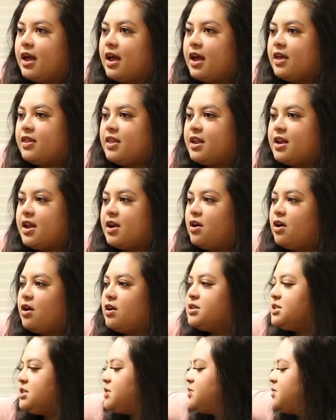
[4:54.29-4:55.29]
And then I
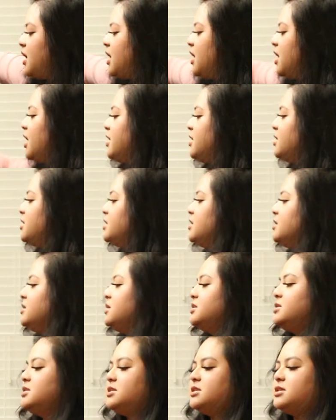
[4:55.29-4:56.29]
also got
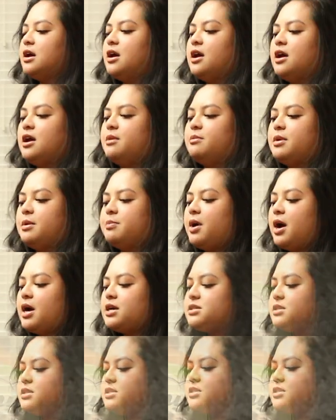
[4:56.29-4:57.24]
some pasta